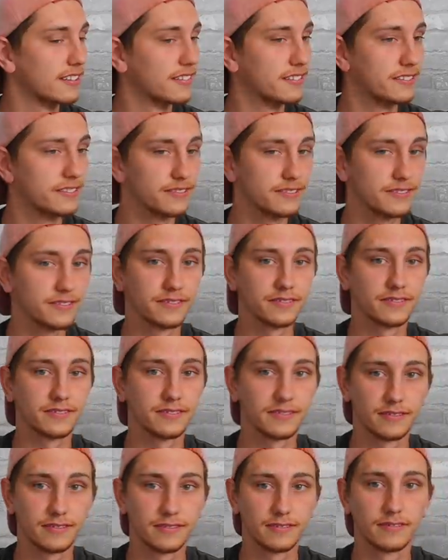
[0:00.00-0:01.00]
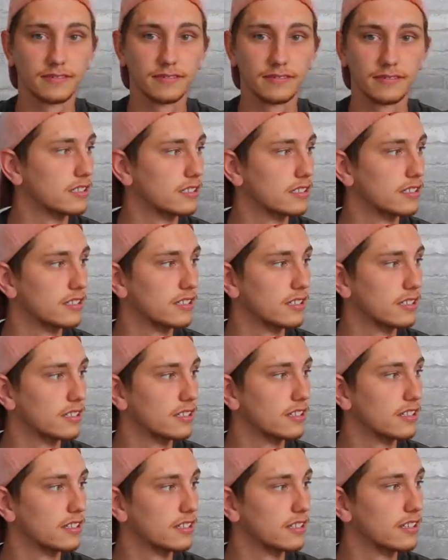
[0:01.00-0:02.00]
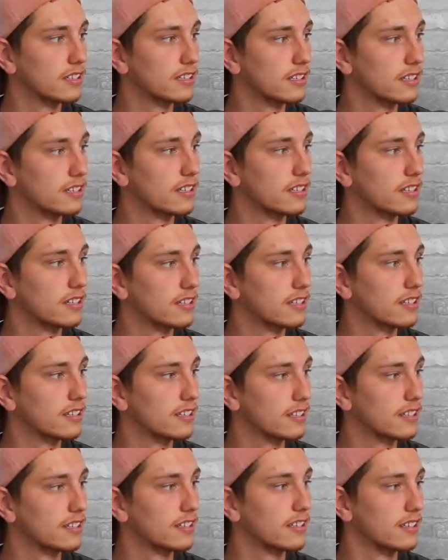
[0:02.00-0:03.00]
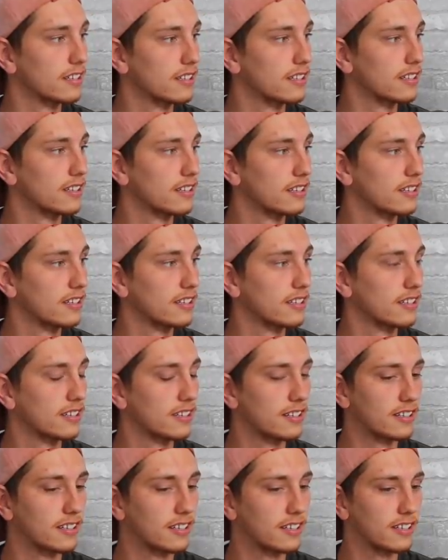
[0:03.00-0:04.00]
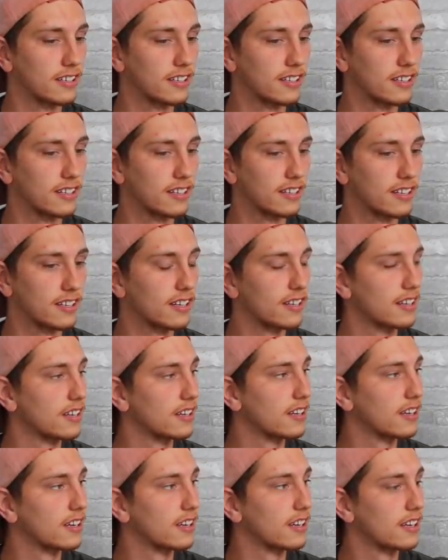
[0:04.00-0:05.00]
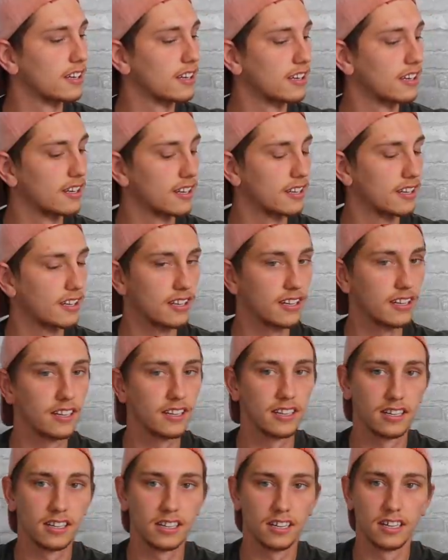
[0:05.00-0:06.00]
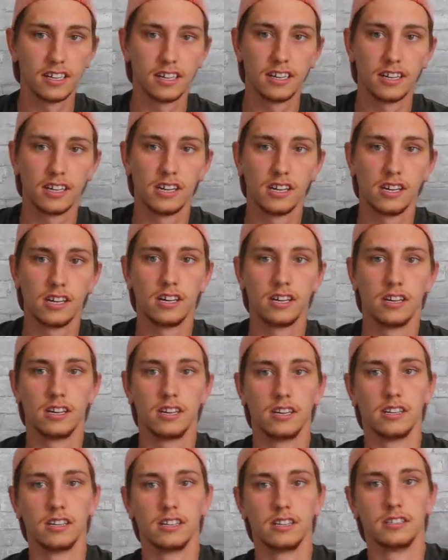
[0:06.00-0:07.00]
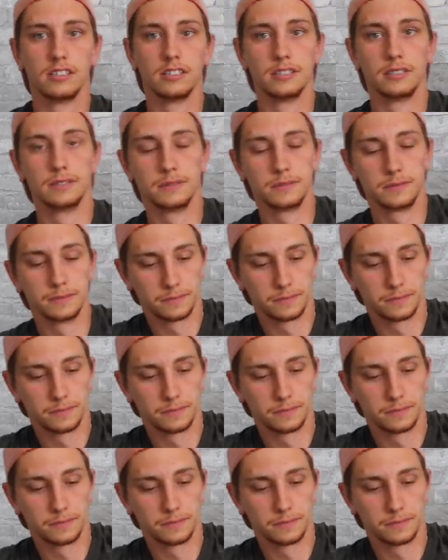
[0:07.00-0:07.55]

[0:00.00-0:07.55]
[no speech]